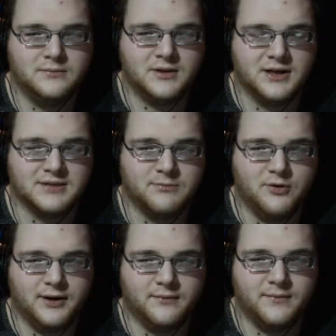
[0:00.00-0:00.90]
The next
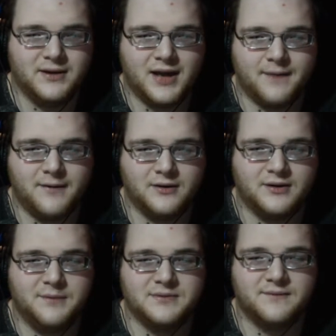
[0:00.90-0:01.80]
morning, I found
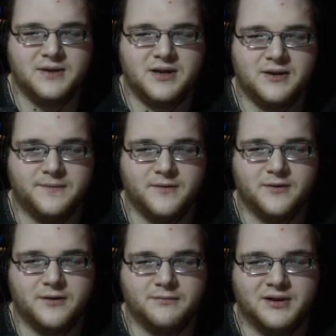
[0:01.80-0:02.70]
clumps of neon
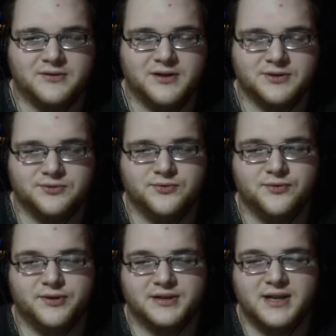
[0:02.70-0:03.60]
fur in my dresser
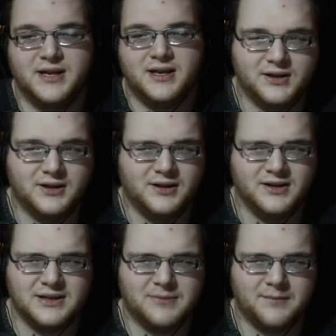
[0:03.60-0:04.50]
drawers. It
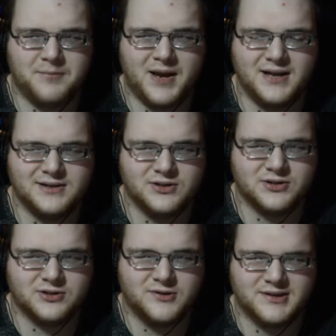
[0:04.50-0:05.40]
clung to my pants and
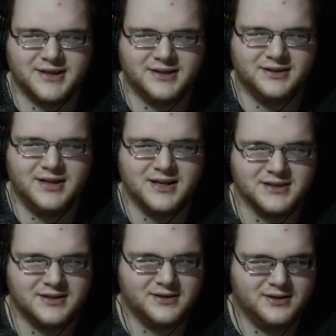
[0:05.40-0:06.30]
shirts like
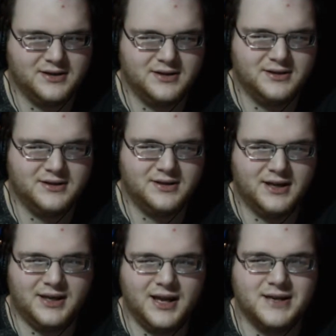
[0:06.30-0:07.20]
lint.
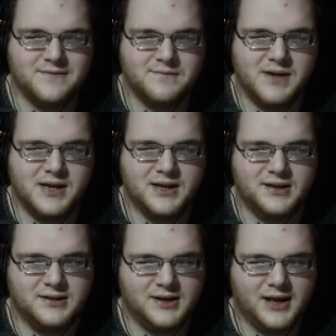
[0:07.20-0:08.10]
In the end of
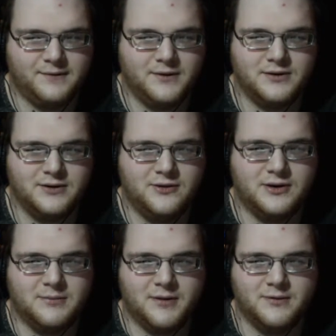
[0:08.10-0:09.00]
May, I found a
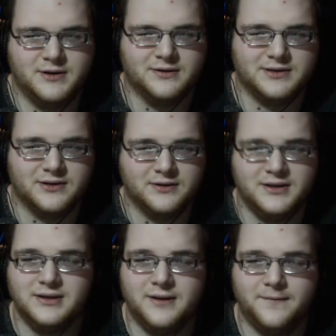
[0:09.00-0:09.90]
note on my windowsill,
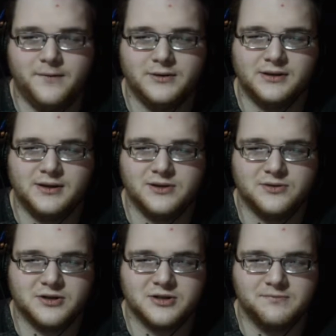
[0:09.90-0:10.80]
neatly folded
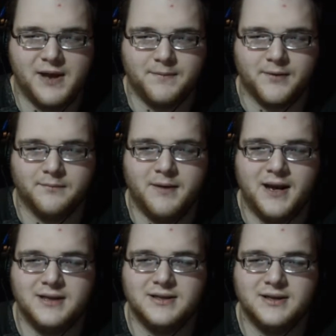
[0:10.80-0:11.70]
construction paper
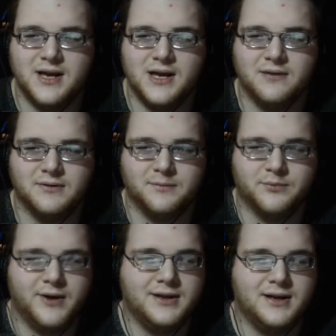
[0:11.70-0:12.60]
painted with
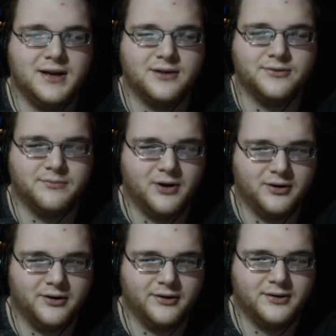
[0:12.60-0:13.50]
brightly colored
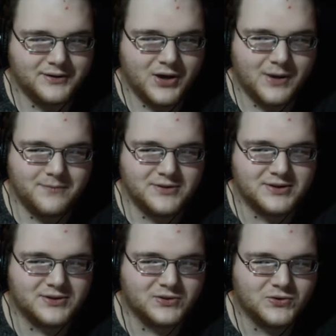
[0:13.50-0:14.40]
marker. Come to
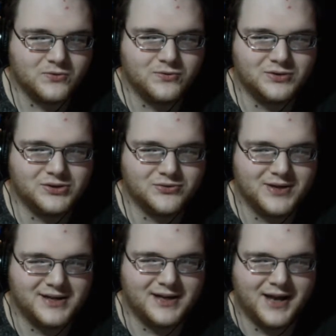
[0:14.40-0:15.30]
the school
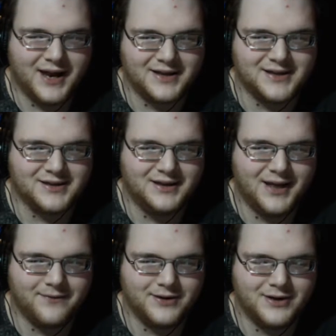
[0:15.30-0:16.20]
tree tonight at
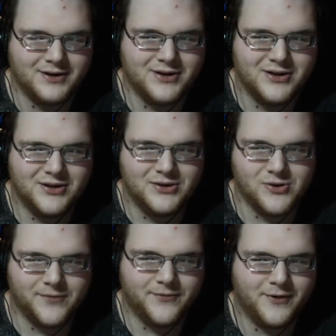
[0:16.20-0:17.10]
11.
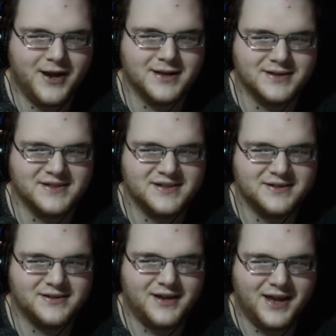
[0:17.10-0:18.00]
Your friend,
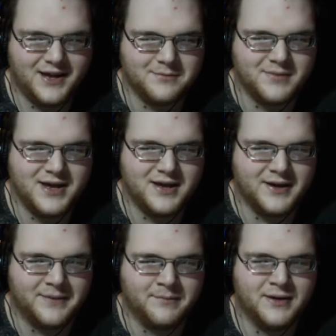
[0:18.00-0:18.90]

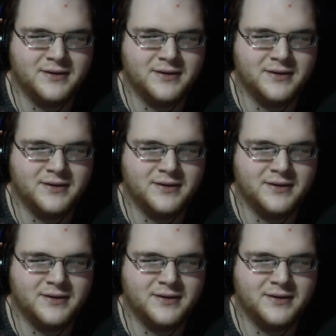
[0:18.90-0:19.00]
M.M.